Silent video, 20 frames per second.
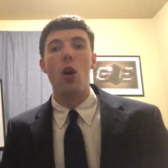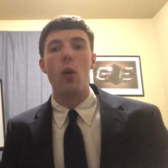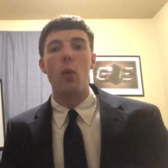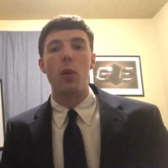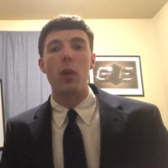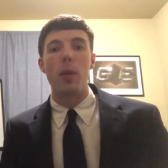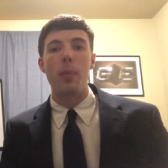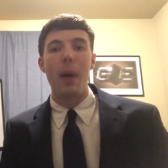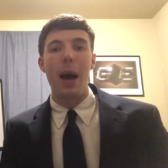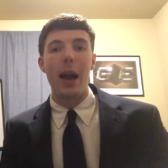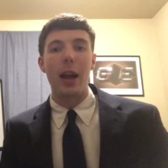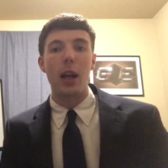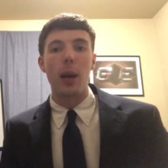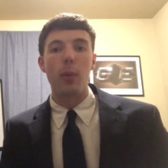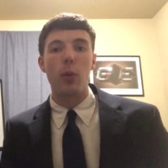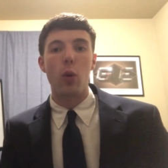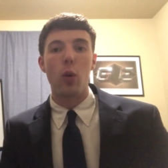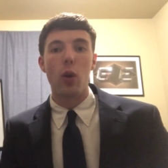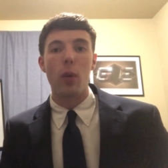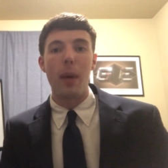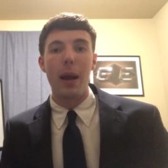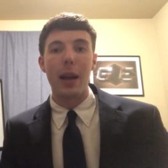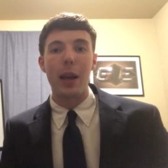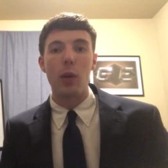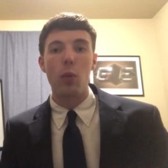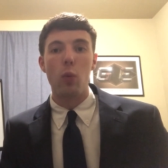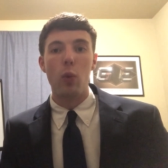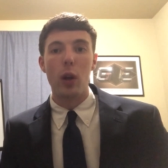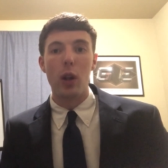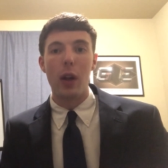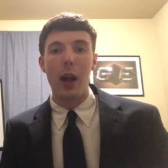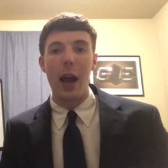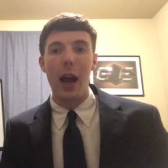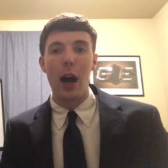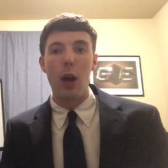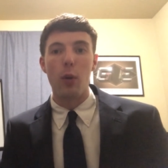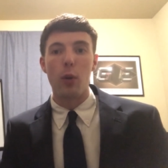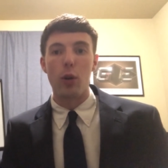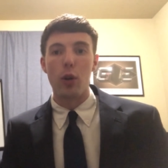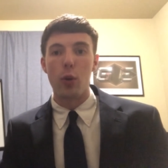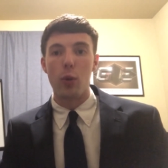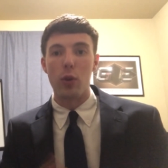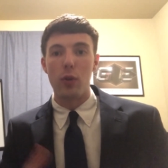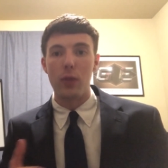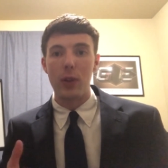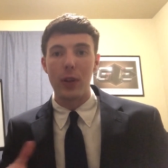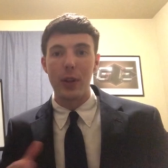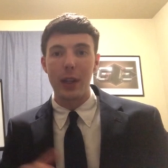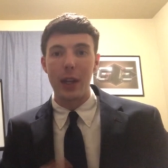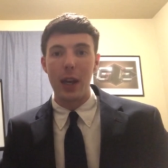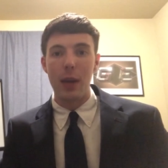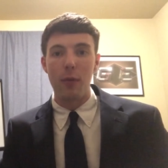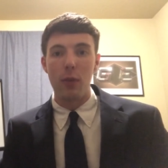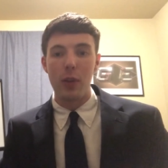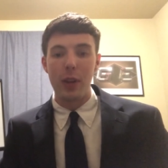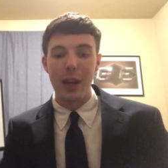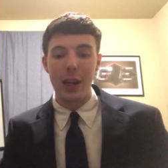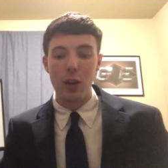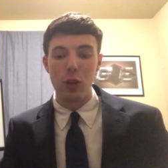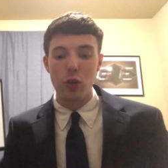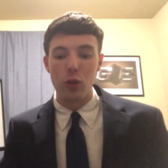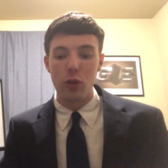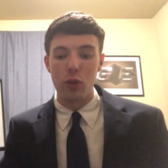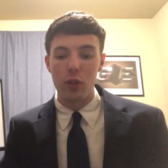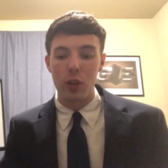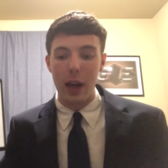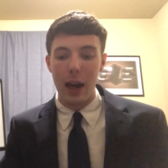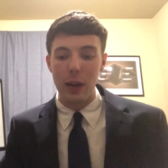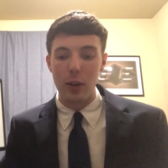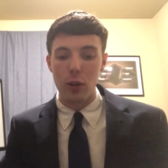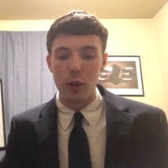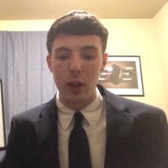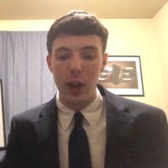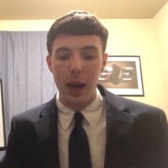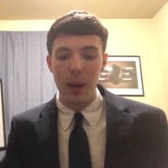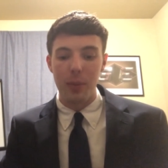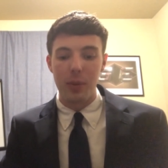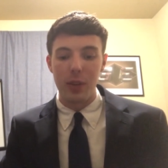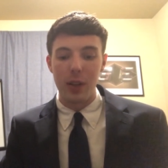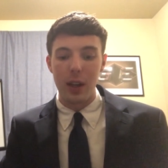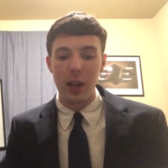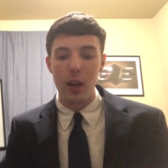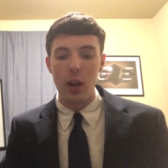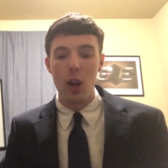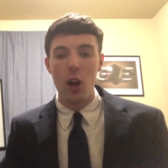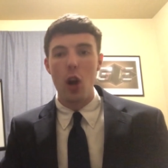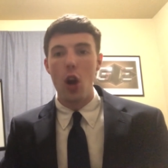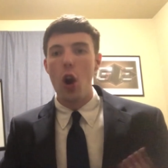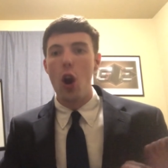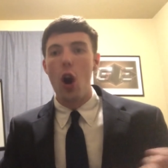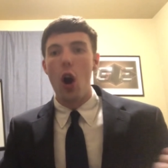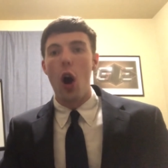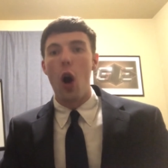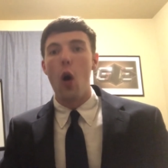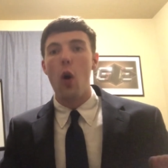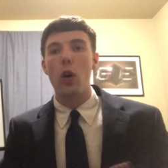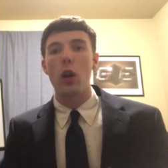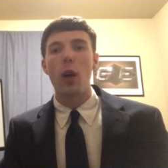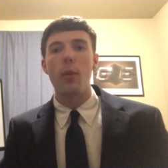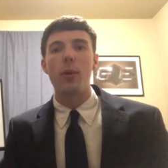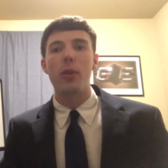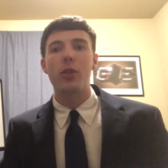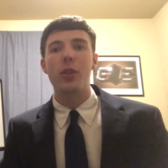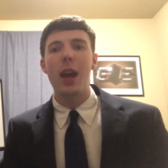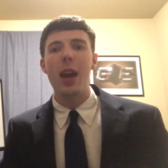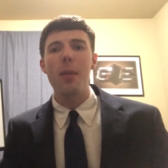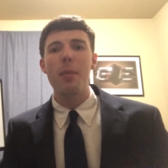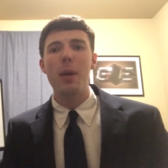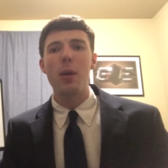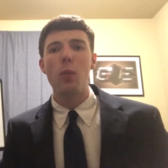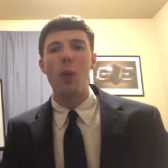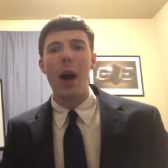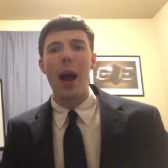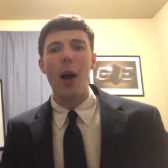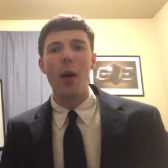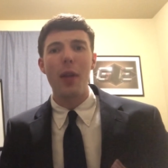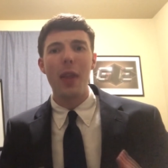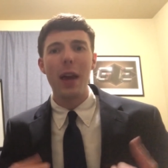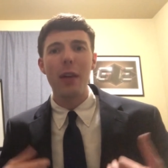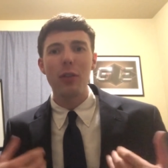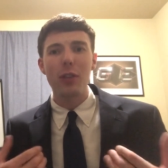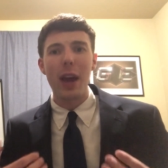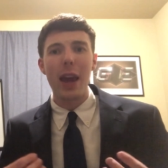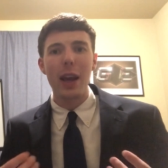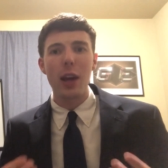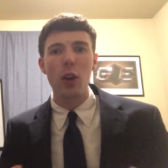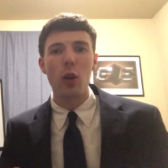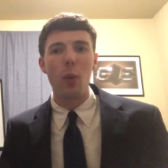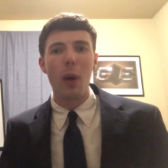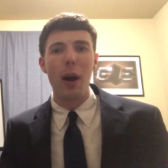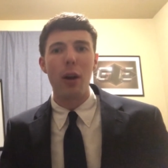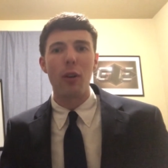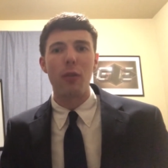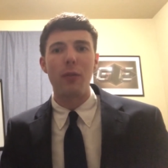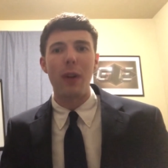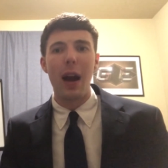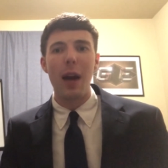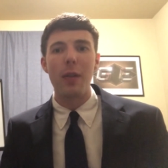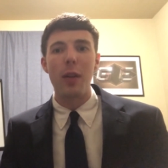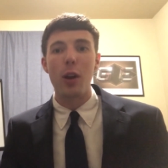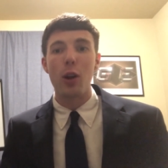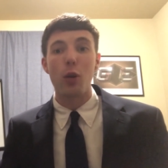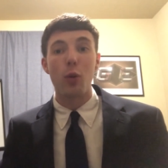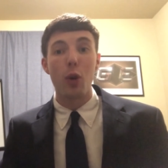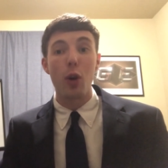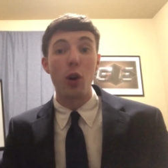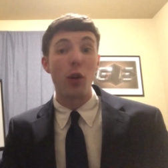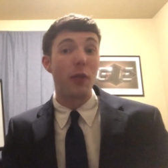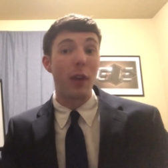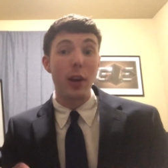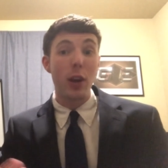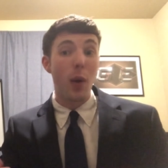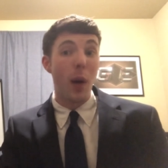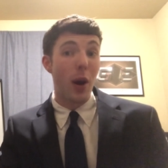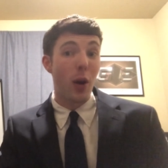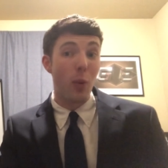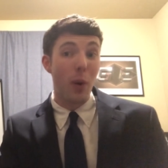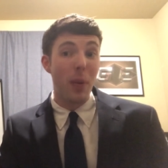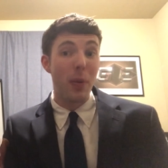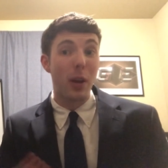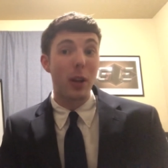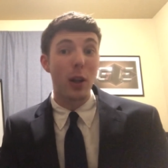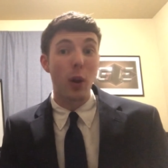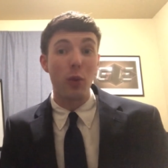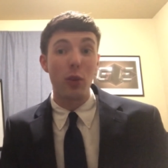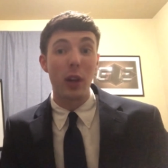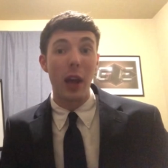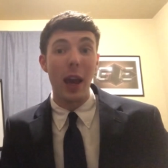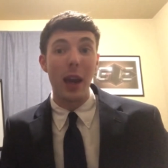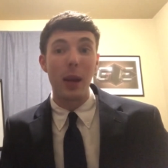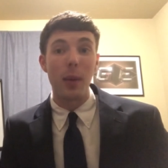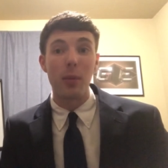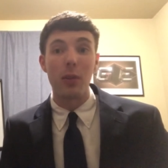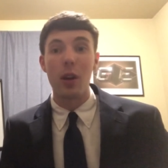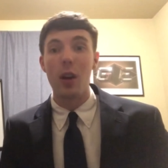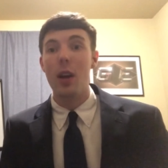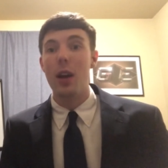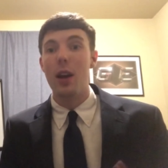with a backup quarterback in Will Howard, who was filling in for the injured Skylar Thompson. Oklahoma State, meanwhile, they've taken a while to find their groove. They know how to win the close games.